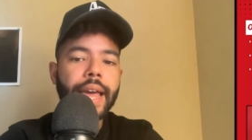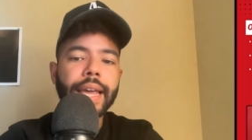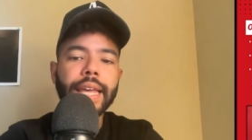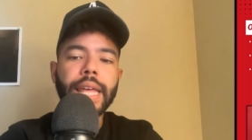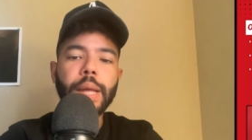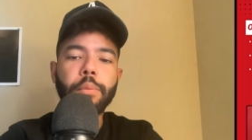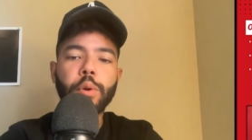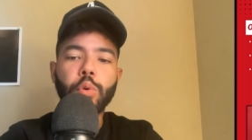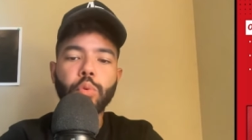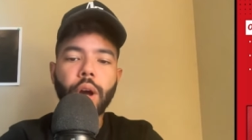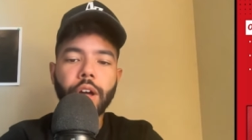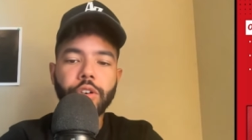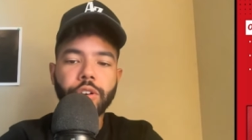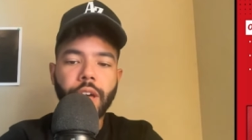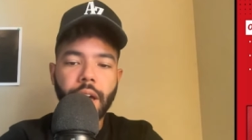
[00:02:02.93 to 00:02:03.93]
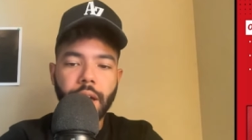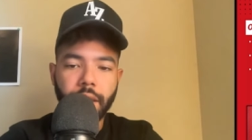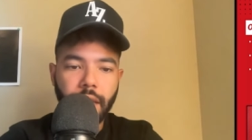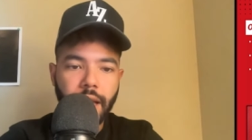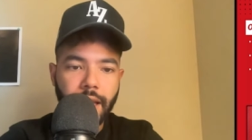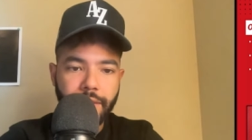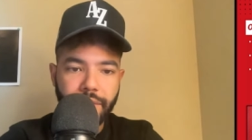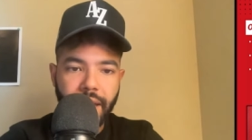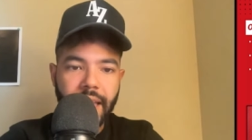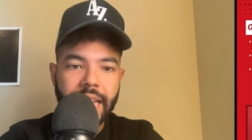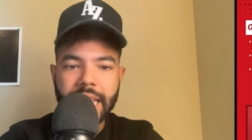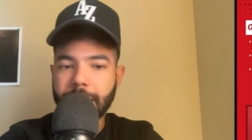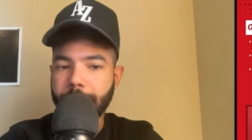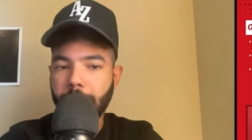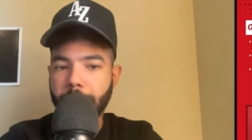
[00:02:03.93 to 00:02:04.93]
Keep your ride or die alive at
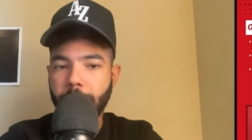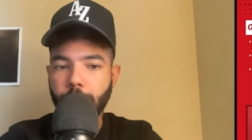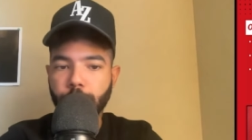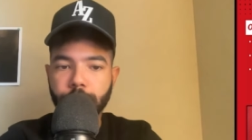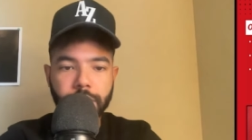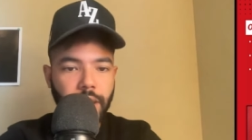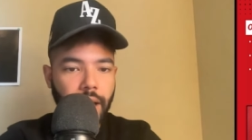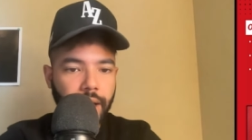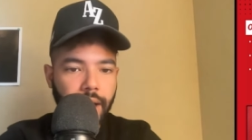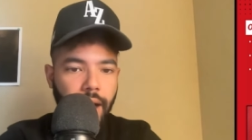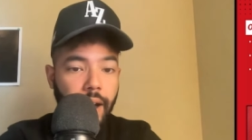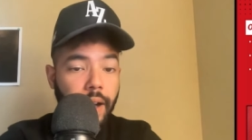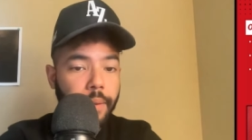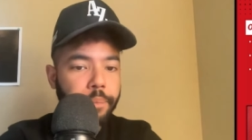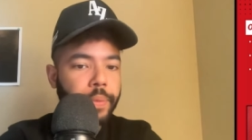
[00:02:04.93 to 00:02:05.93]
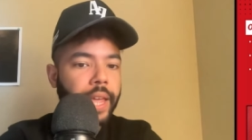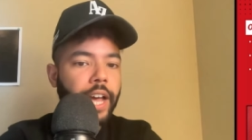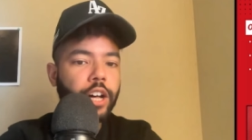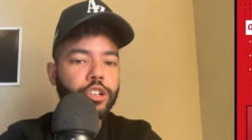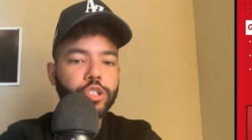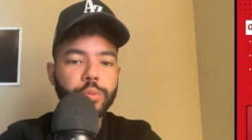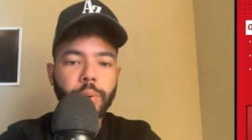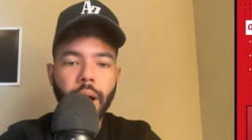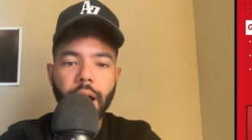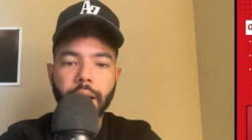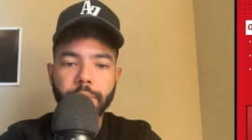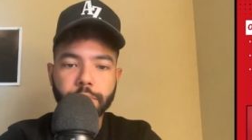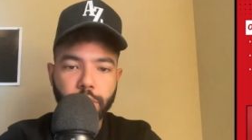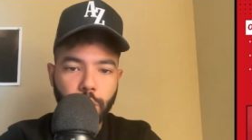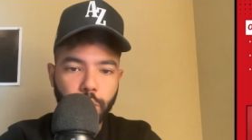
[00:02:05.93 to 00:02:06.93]
ebaymotors.com. Eligible
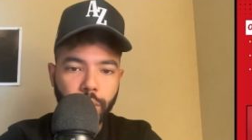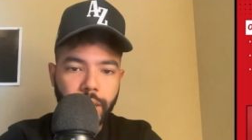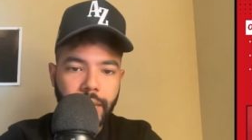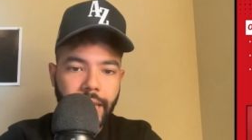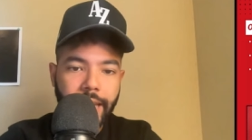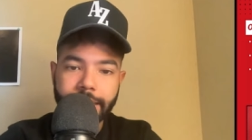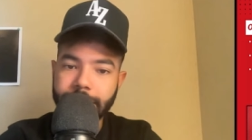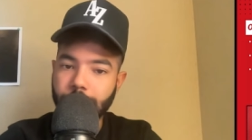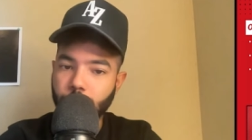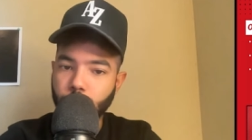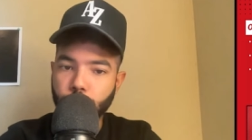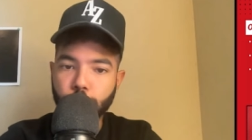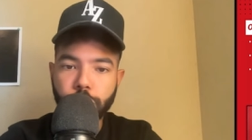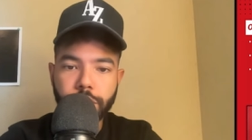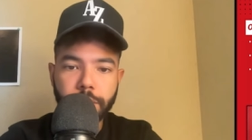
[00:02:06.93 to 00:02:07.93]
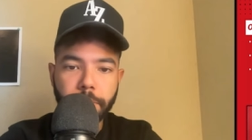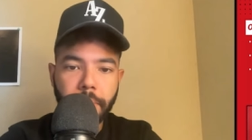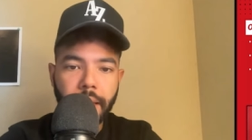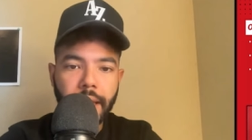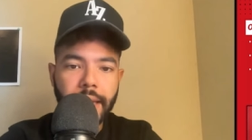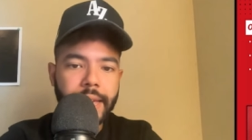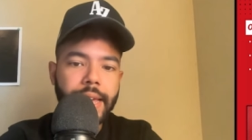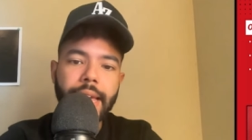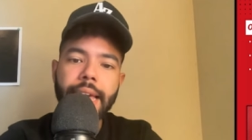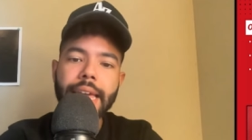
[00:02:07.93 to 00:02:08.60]
items only. Exclusions apply.